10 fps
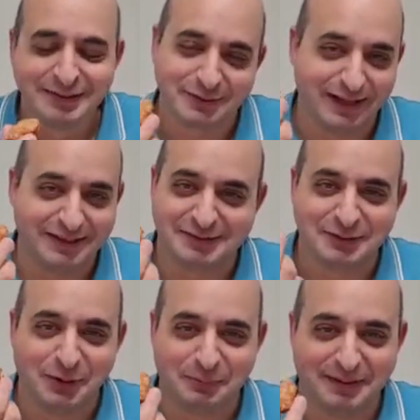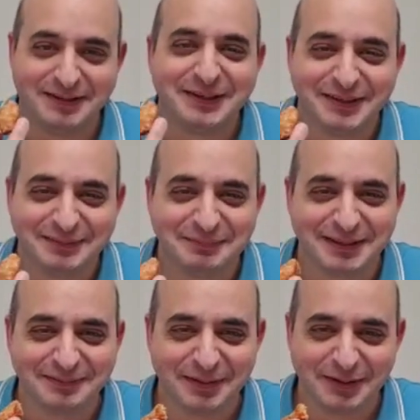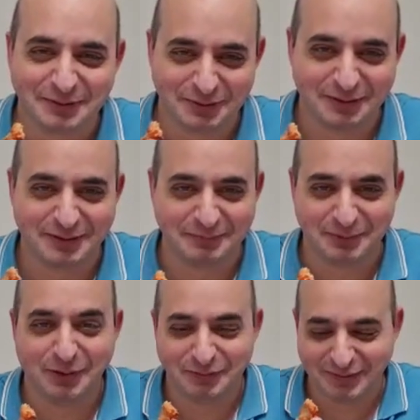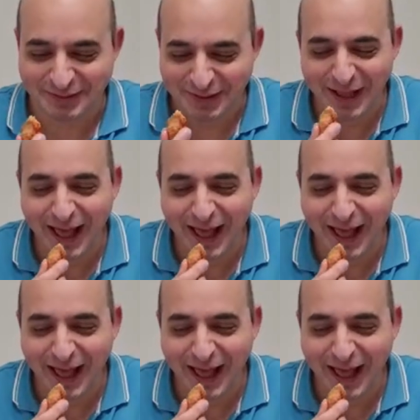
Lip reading: So that's the top end being well and truly ripped off it.